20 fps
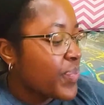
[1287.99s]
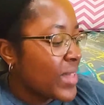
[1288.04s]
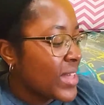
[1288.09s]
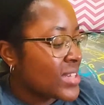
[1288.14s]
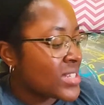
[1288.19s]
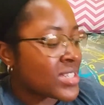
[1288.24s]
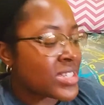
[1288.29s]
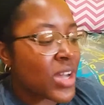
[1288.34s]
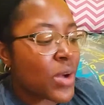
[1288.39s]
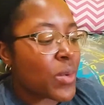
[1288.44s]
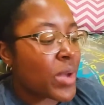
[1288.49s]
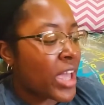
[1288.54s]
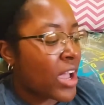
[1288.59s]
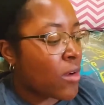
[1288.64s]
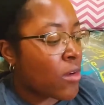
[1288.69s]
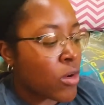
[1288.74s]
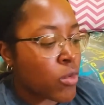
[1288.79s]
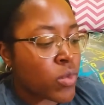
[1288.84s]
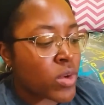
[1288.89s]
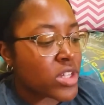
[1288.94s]
So
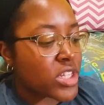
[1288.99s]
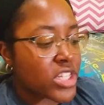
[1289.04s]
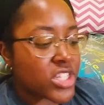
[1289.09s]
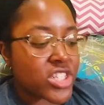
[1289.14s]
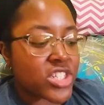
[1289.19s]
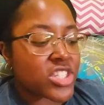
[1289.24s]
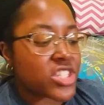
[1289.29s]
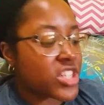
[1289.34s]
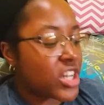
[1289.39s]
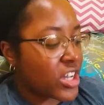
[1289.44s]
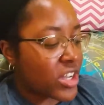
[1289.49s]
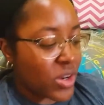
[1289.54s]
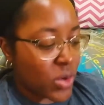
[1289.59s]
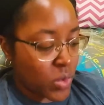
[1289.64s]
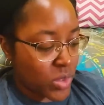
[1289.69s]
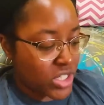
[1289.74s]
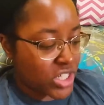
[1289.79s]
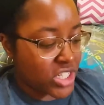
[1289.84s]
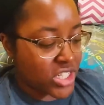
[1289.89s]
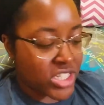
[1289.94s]
Kara really stuck her
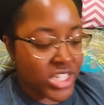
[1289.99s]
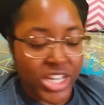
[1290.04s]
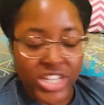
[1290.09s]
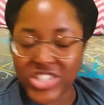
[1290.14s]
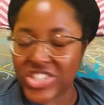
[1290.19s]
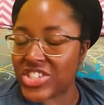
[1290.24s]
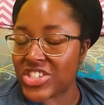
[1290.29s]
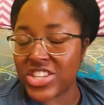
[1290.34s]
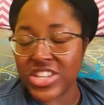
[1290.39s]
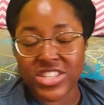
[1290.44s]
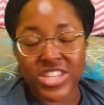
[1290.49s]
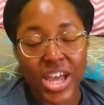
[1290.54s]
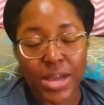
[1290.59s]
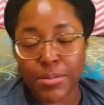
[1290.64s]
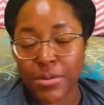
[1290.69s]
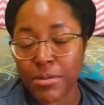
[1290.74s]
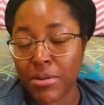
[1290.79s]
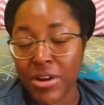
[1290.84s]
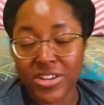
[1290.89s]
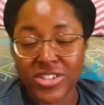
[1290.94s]
when she says she's the type
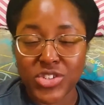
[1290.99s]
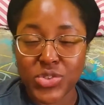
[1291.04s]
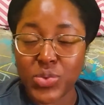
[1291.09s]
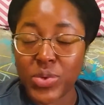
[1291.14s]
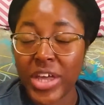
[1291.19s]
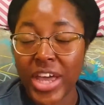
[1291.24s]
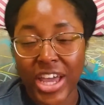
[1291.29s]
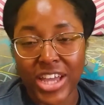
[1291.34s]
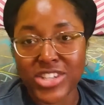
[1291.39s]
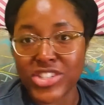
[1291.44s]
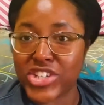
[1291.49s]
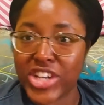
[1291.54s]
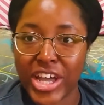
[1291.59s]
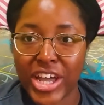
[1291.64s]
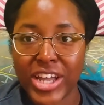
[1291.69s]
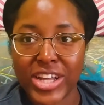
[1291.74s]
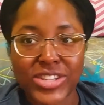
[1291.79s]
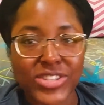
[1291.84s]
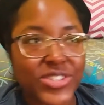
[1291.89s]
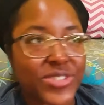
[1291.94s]
of person who can't
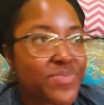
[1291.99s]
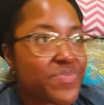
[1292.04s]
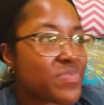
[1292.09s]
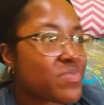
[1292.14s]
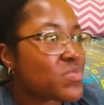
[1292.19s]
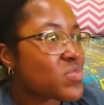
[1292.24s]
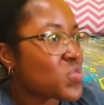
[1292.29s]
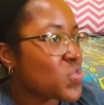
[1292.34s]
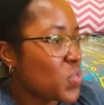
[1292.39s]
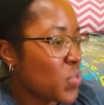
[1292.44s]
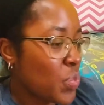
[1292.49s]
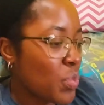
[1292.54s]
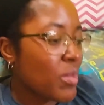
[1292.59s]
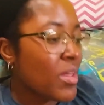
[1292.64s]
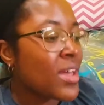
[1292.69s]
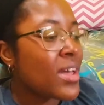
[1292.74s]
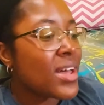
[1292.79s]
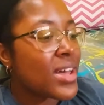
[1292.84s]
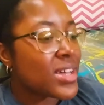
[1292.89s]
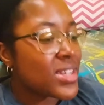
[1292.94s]
change.
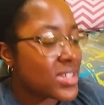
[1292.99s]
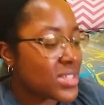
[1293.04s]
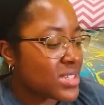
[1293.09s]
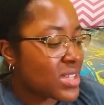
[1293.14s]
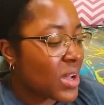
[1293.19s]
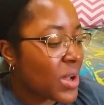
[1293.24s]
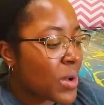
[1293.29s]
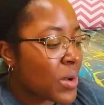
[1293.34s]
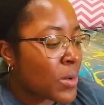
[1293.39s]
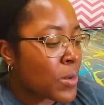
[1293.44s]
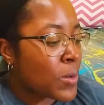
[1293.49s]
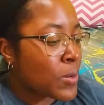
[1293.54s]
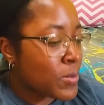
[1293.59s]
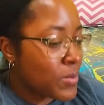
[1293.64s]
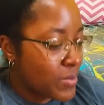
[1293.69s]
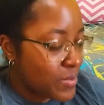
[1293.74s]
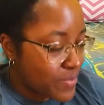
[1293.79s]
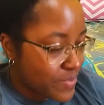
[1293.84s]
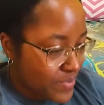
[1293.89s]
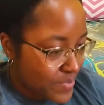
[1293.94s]
So,
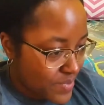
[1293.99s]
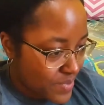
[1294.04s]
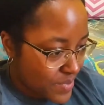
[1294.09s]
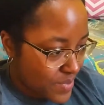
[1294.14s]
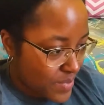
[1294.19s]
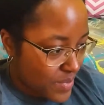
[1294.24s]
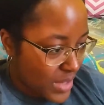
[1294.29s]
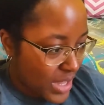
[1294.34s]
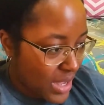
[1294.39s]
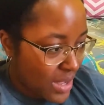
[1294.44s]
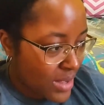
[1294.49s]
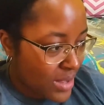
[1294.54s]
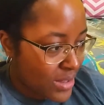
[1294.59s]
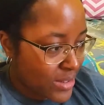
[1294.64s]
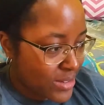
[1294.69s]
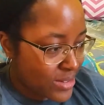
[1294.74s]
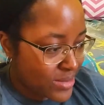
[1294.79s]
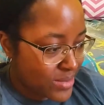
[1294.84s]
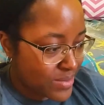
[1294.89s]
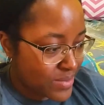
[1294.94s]

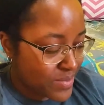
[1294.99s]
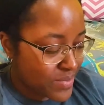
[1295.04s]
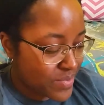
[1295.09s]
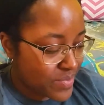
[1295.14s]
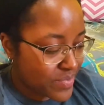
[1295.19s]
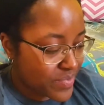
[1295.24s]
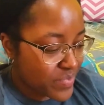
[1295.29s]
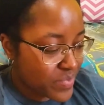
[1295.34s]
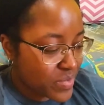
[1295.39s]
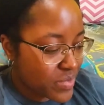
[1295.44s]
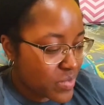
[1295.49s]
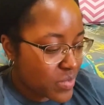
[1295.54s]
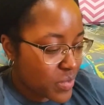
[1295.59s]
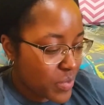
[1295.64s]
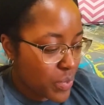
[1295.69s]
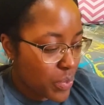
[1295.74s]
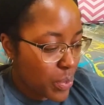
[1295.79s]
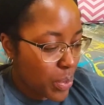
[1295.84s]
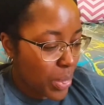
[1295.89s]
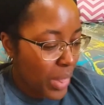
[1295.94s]
after
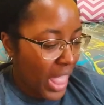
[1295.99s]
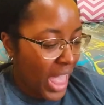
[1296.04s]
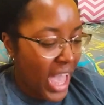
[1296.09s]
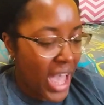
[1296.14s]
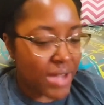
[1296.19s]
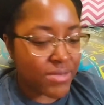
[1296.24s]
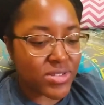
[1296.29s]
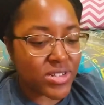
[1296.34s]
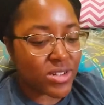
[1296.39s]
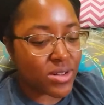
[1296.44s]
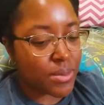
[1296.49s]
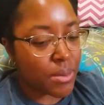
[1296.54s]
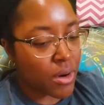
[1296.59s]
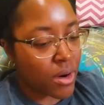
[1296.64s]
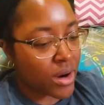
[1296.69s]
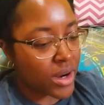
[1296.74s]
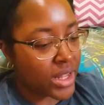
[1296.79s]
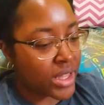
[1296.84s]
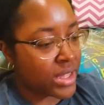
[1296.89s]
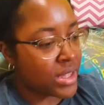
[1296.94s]
the
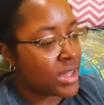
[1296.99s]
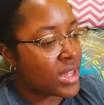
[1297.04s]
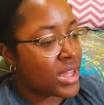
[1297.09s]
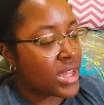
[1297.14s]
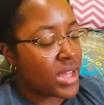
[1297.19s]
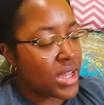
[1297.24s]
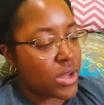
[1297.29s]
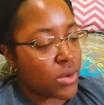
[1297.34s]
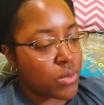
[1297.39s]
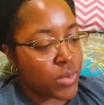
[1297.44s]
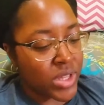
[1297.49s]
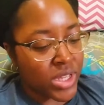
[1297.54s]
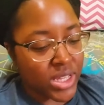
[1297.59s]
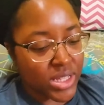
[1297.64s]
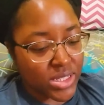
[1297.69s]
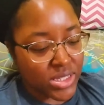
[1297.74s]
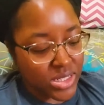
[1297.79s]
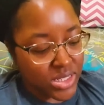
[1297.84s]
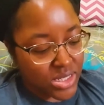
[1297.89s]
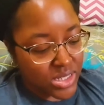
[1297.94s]
party, we
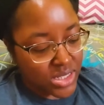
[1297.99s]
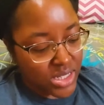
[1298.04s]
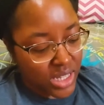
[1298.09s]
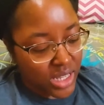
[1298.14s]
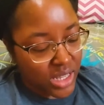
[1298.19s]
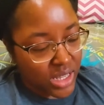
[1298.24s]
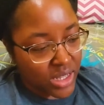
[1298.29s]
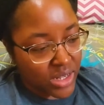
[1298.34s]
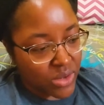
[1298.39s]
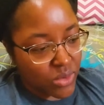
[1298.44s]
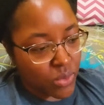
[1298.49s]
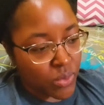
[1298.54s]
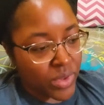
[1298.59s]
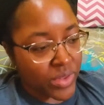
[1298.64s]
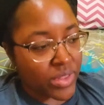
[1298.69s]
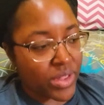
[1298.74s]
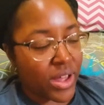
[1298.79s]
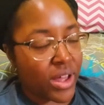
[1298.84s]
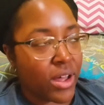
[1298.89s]
get this scene with